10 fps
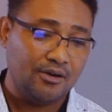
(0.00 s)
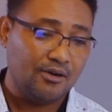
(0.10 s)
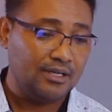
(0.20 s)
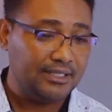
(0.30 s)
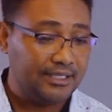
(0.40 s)

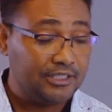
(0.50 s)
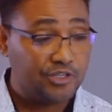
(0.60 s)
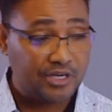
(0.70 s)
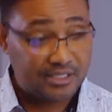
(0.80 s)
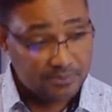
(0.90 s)
calling it
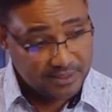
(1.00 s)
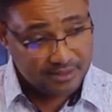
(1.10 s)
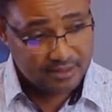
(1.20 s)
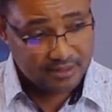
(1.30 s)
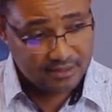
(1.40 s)

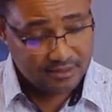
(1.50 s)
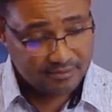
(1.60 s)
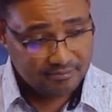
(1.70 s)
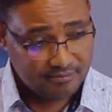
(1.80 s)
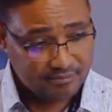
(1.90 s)
Christmas
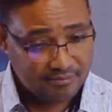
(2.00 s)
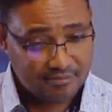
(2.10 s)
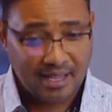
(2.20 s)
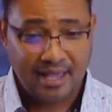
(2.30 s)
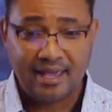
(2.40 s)

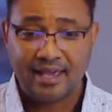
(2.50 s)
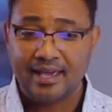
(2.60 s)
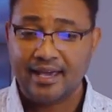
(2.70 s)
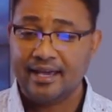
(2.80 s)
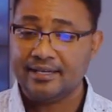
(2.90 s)

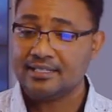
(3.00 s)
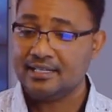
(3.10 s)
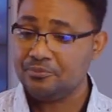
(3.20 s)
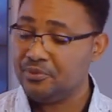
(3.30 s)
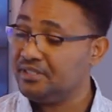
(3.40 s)
and
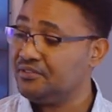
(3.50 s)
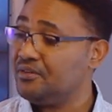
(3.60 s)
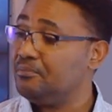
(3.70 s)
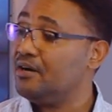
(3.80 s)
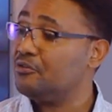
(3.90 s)
celebrating
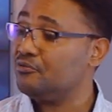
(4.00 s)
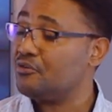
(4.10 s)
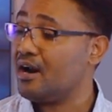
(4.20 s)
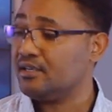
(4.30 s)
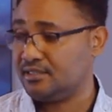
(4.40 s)
the birth of
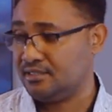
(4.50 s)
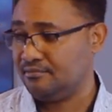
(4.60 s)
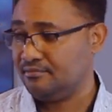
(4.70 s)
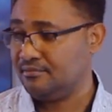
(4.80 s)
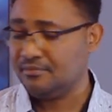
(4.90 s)
Christ.
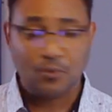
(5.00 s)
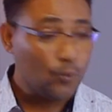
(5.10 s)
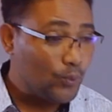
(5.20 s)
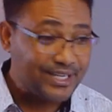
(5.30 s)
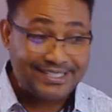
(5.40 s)

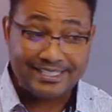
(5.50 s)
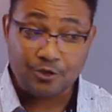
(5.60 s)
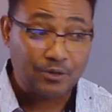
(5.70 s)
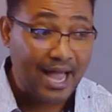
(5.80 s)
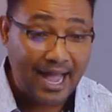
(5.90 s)
We did
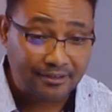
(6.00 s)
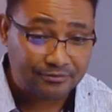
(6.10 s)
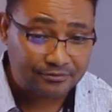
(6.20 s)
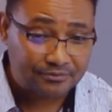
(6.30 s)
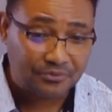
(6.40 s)
not have
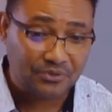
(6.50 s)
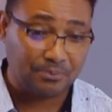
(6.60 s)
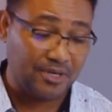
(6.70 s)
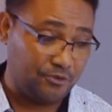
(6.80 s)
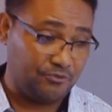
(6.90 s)
the
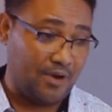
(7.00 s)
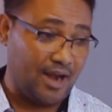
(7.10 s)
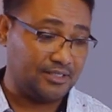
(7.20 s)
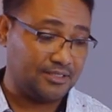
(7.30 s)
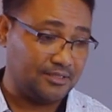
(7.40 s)
birth of
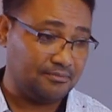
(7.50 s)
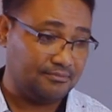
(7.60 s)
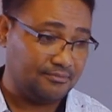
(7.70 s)
Christ.